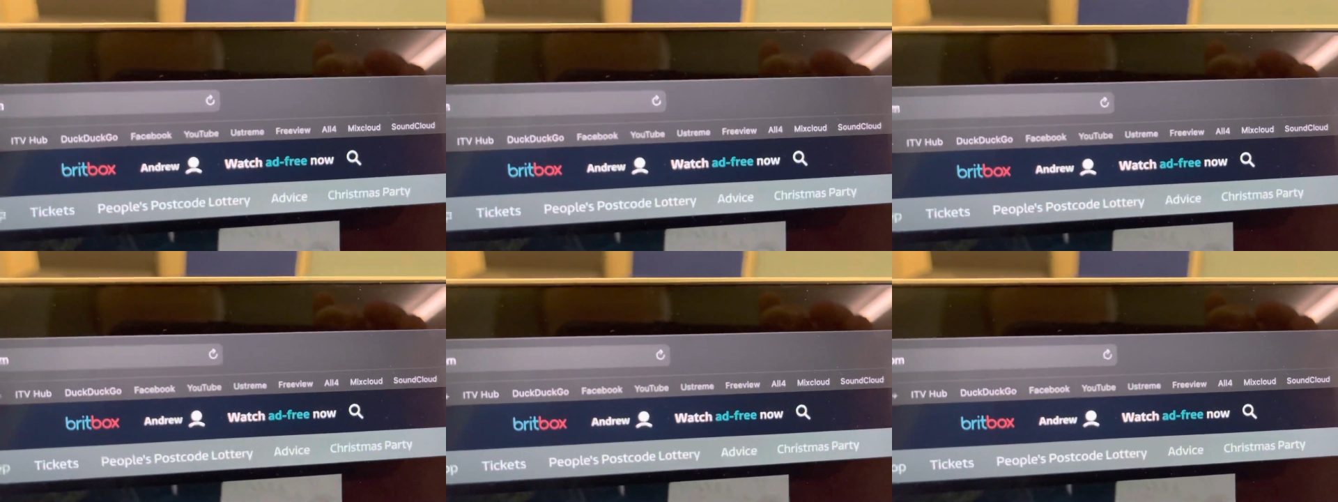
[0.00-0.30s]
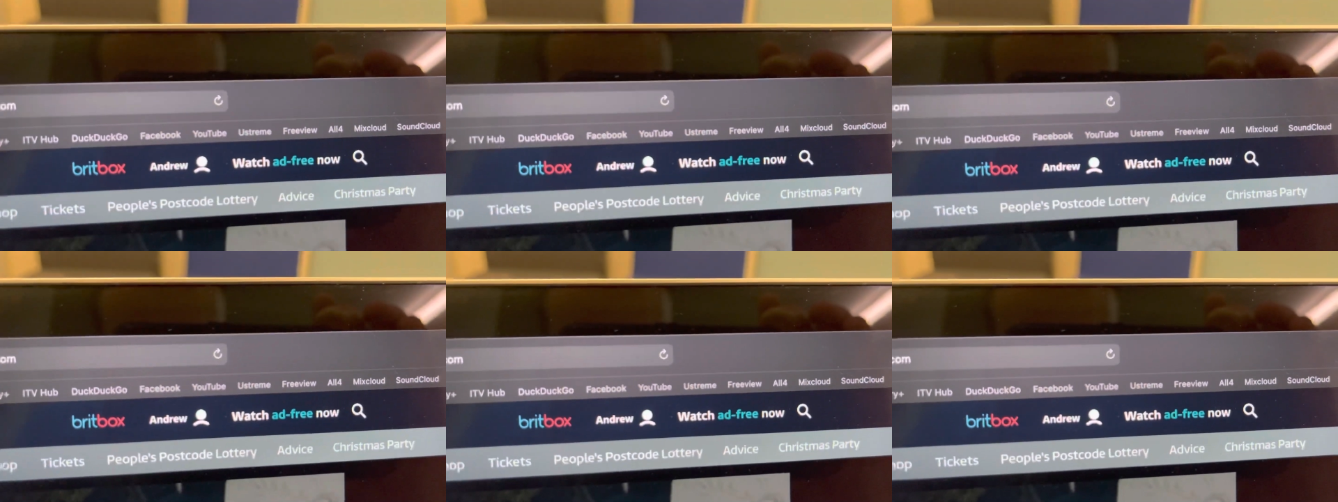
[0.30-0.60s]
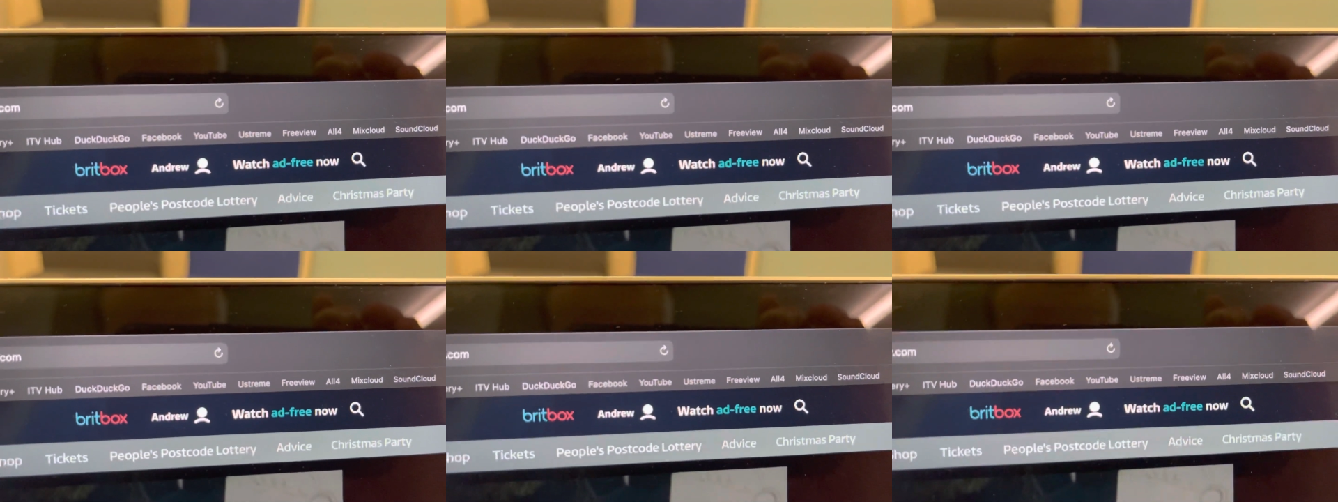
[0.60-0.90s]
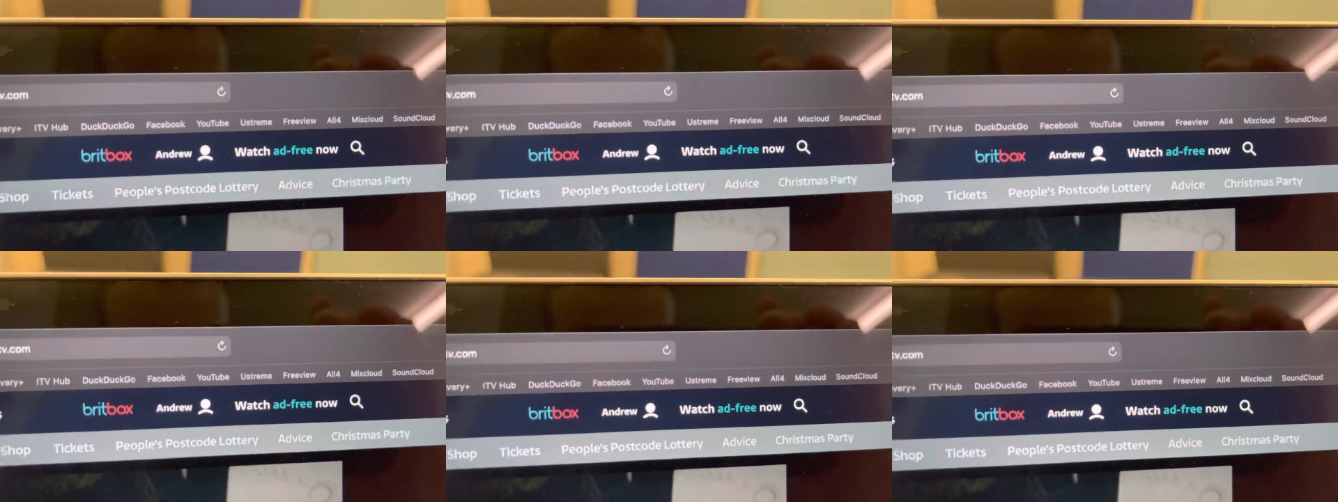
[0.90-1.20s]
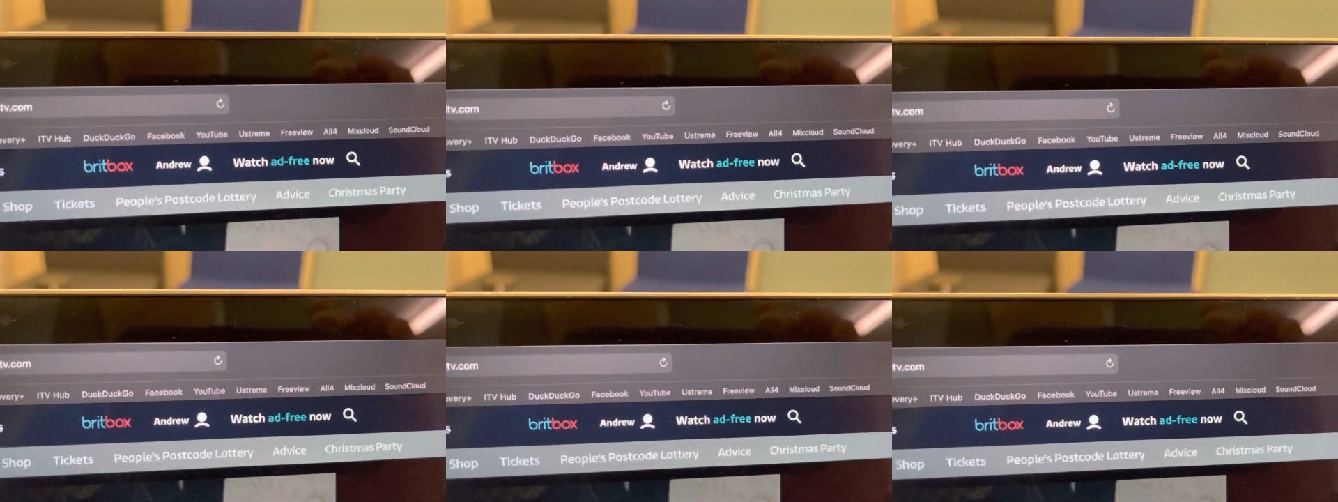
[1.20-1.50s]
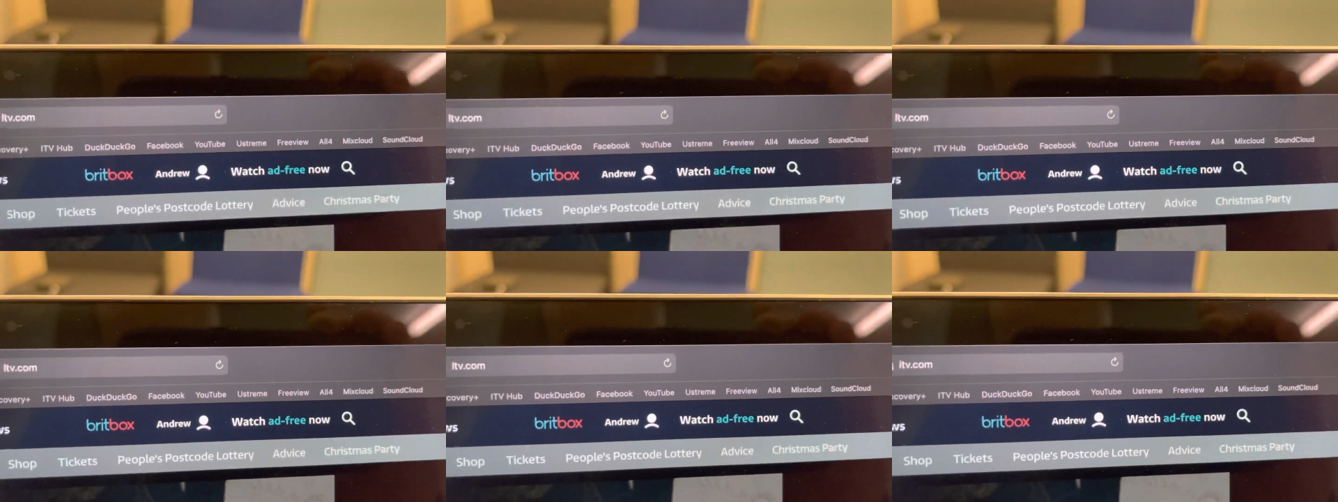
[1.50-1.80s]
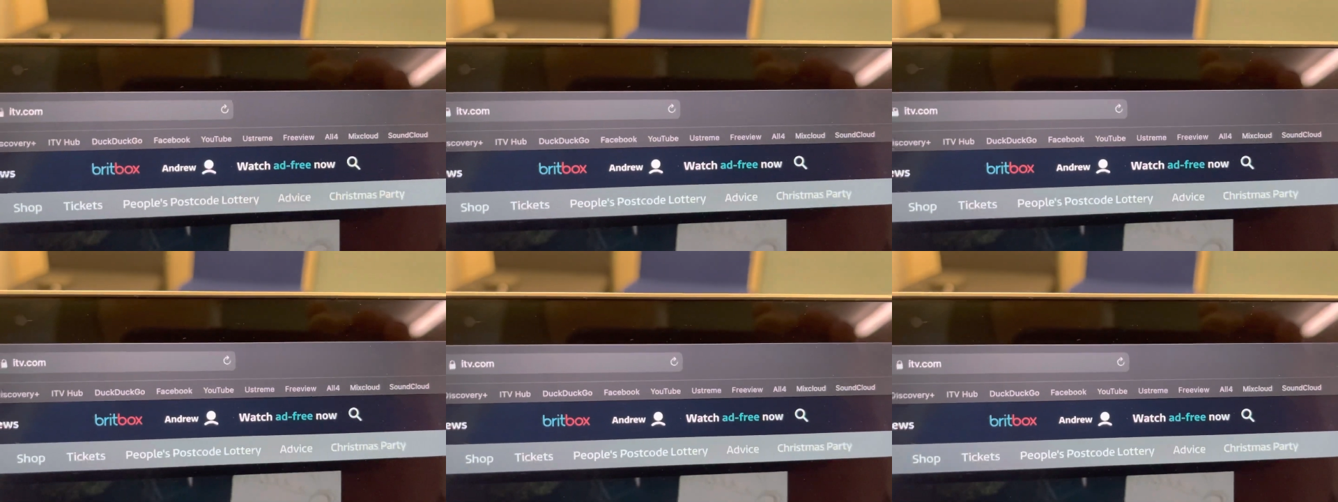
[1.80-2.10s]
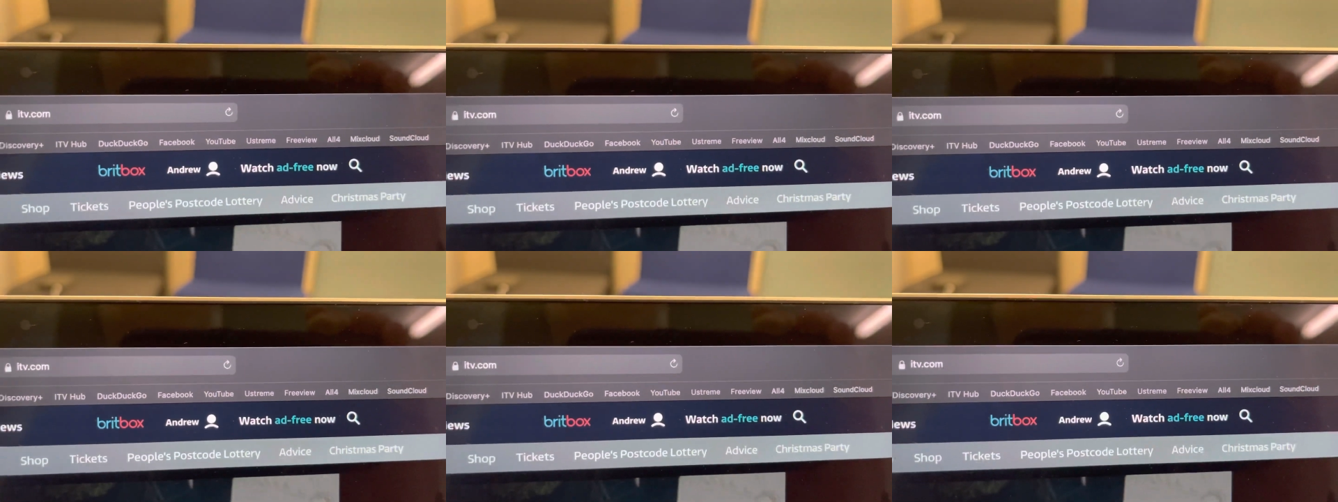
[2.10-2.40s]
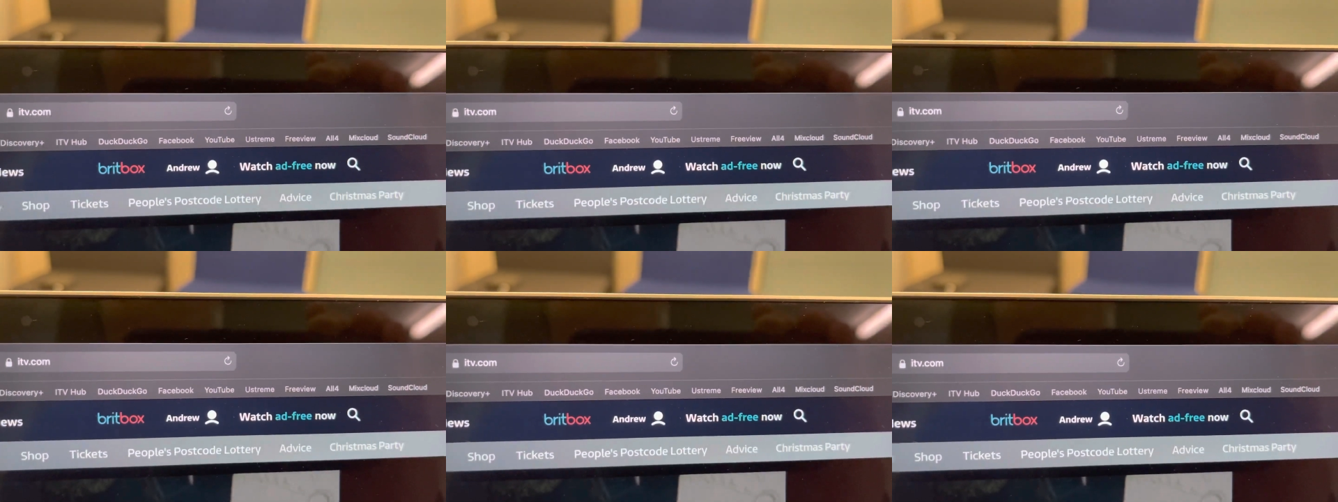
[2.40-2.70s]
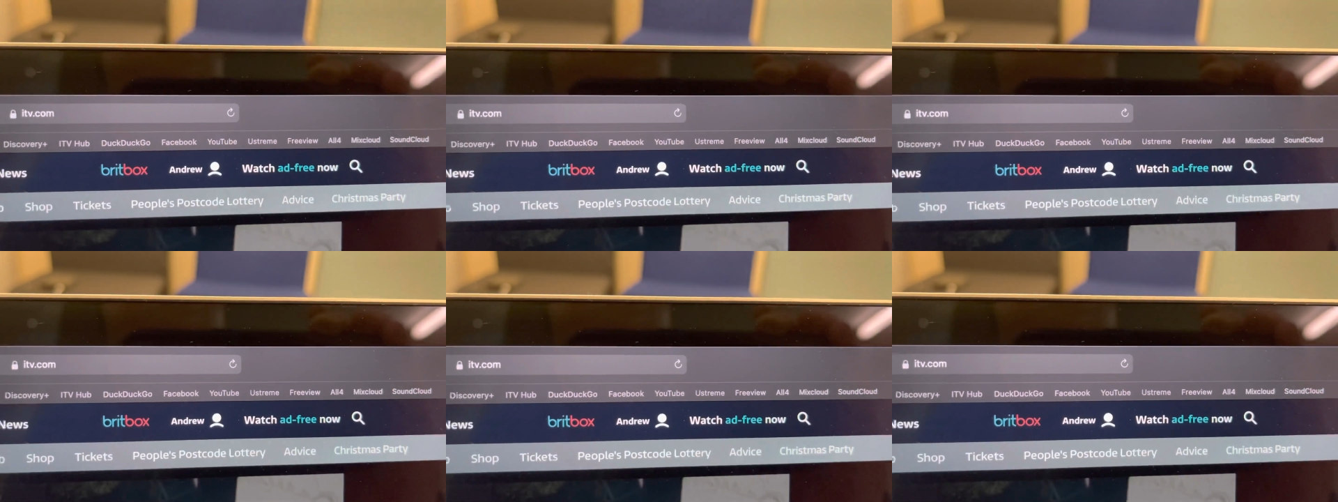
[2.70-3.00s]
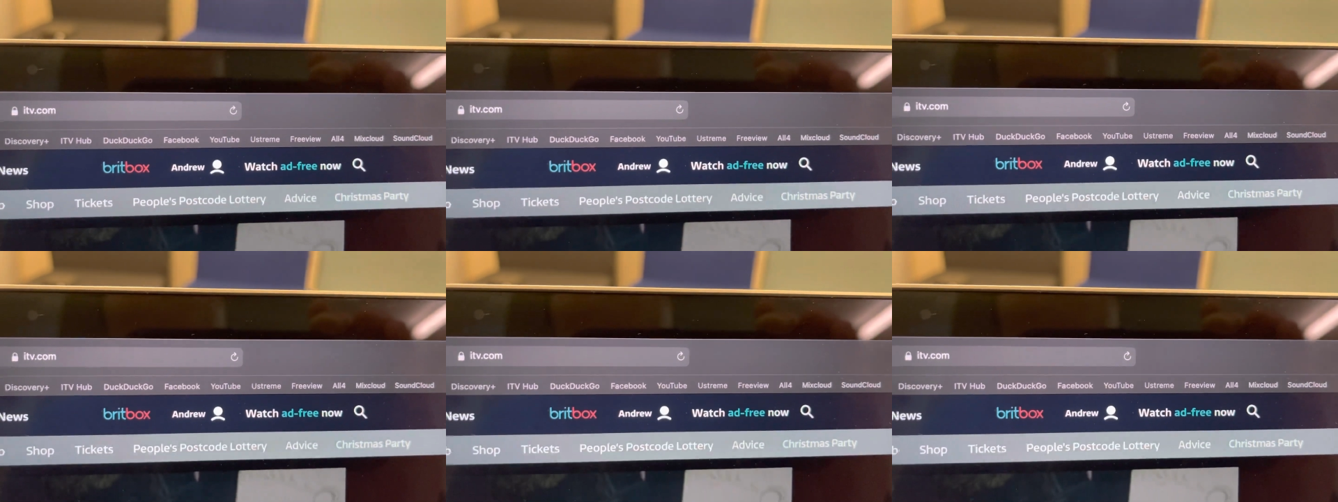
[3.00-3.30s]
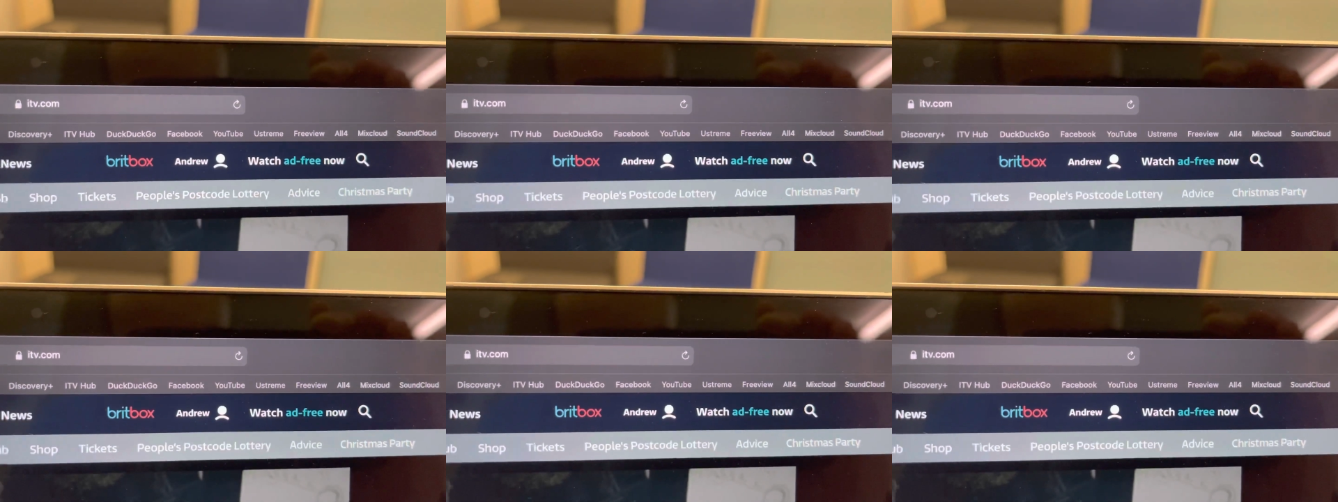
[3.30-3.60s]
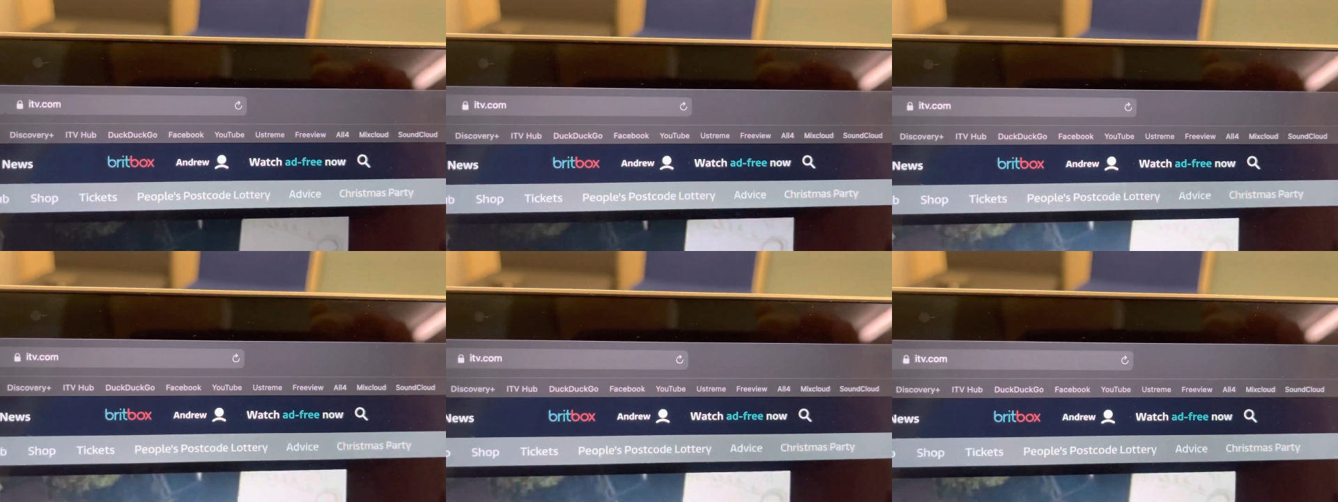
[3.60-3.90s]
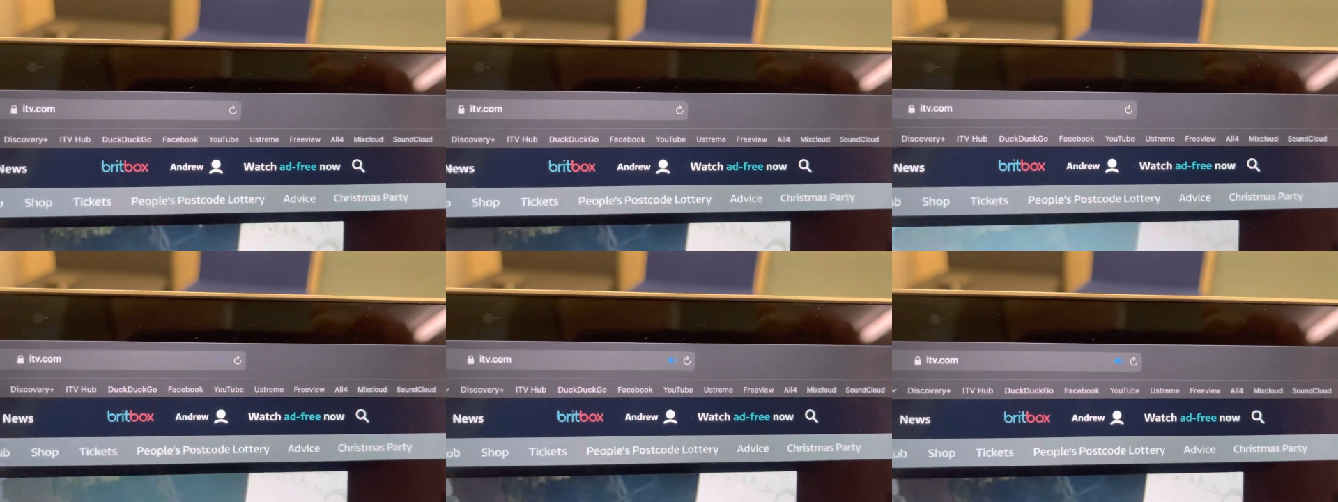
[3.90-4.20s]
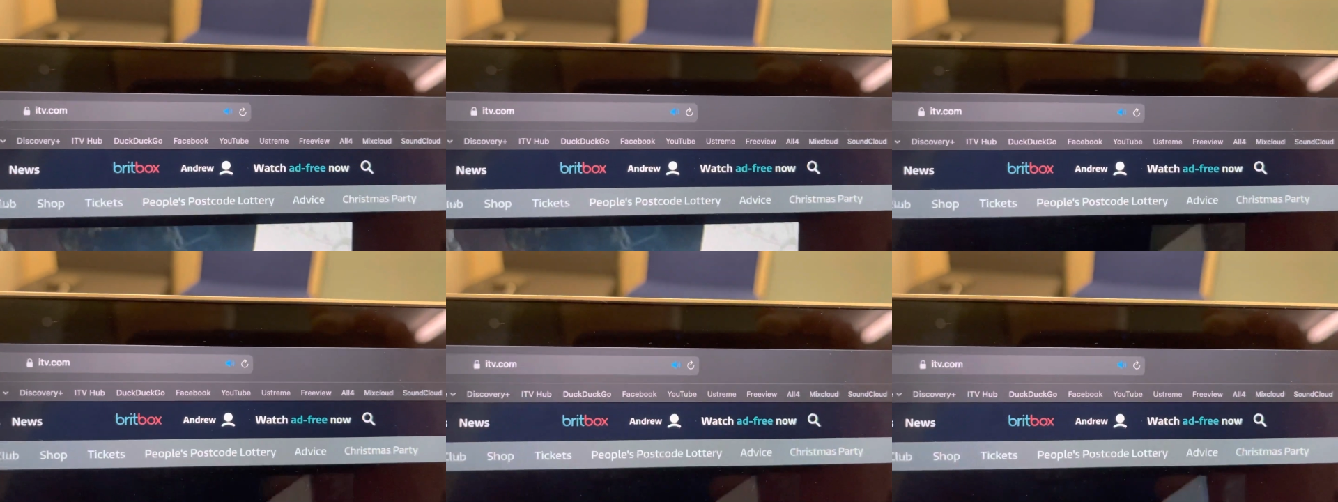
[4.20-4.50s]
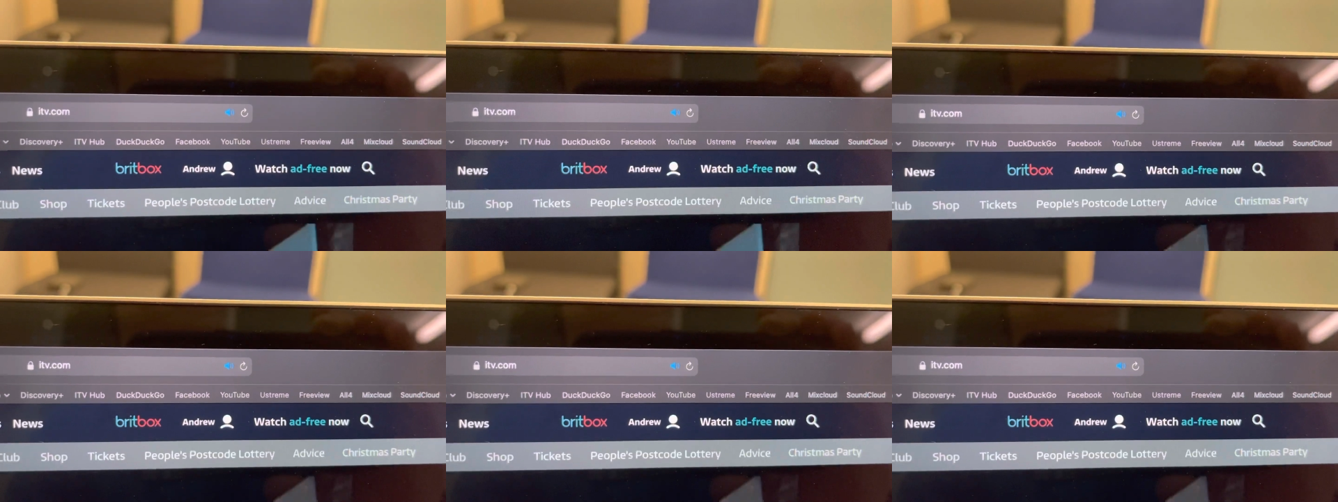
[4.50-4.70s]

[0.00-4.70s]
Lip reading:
[unreadable: no face in view]